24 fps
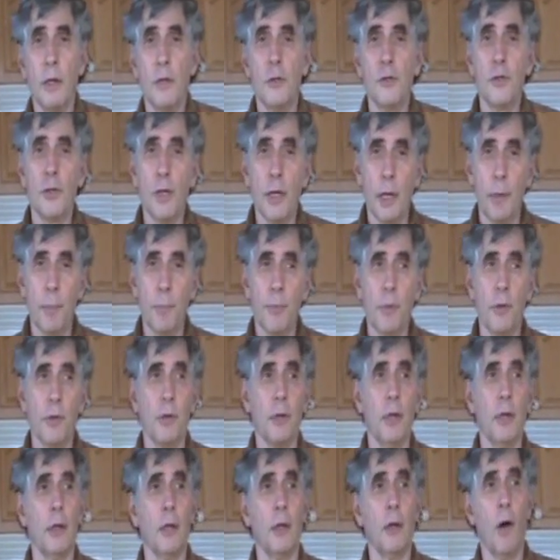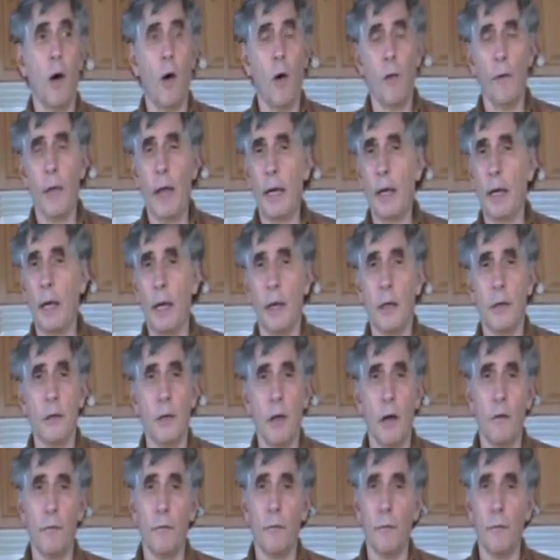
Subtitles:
Chips and all that kind of stuff,